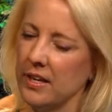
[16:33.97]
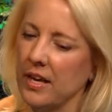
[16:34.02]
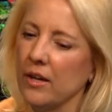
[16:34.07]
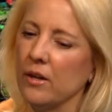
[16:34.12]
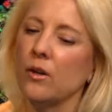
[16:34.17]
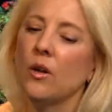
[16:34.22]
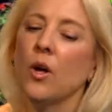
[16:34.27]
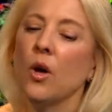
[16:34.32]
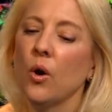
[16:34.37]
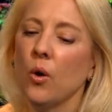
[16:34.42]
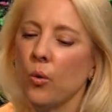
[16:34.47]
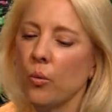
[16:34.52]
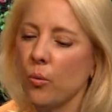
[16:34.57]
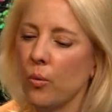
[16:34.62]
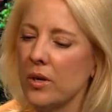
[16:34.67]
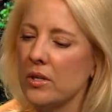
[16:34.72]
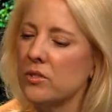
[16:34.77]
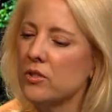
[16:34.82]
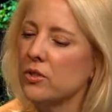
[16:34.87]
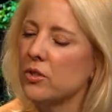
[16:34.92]
And
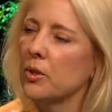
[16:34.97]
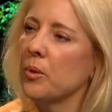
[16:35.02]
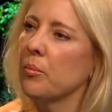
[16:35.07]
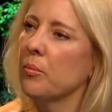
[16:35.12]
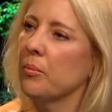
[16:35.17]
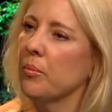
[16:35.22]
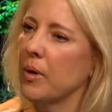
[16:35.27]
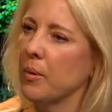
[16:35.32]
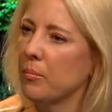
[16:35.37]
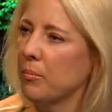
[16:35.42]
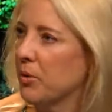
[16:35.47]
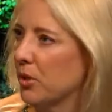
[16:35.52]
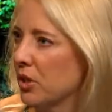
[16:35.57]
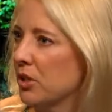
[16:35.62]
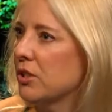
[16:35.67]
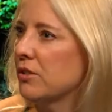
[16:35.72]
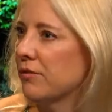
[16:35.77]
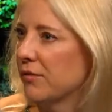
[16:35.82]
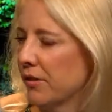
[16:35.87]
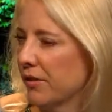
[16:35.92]
was there a
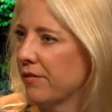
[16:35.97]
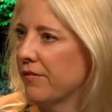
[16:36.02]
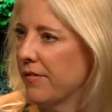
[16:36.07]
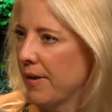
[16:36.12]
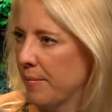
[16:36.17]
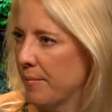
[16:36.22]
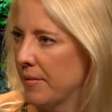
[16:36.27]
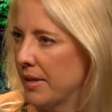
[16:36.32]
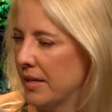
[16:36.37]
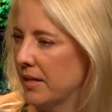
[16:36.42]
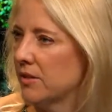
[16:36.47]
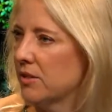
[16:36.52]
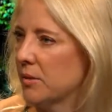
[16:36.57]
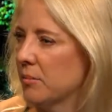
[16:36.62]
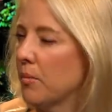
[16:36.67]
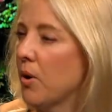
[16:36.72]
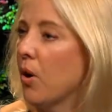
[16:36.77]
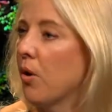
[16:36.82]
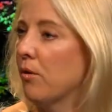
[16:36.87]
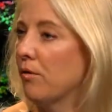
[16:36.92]
push for
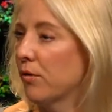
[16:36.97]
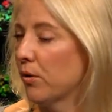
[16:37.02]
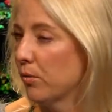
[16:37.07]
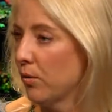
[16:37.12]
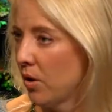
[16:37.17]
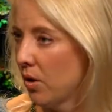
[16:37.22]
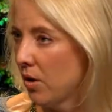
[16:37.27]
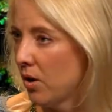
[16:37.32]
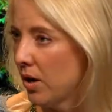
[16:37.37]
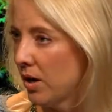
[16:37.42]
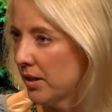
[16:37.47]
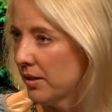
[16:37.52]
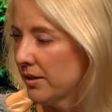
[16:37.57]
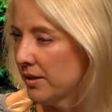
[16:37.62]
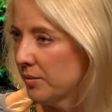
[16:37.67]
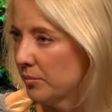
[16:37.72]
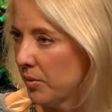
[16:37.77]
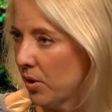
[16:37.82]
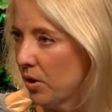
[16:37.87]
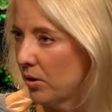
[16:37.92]
feminism overall
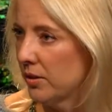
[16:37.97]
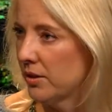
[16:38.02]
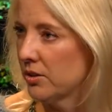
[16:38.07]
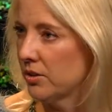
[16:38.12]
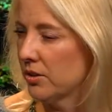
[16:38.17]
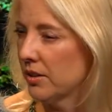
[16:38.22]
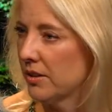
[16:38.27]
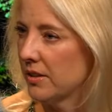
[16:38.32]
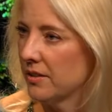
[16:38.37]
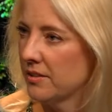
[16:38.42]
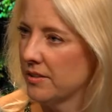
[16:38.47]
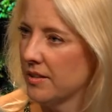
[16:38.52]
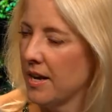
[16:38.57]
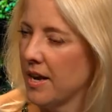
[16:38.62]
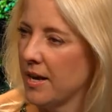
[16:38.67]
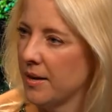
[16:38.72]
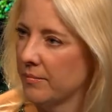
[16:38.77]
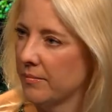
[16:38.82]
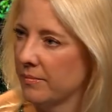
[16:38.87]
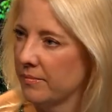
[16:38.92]
in Poland during this
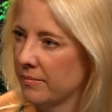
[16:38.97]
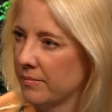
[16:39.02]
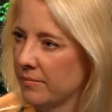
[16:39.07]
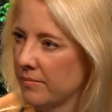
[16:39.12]
time?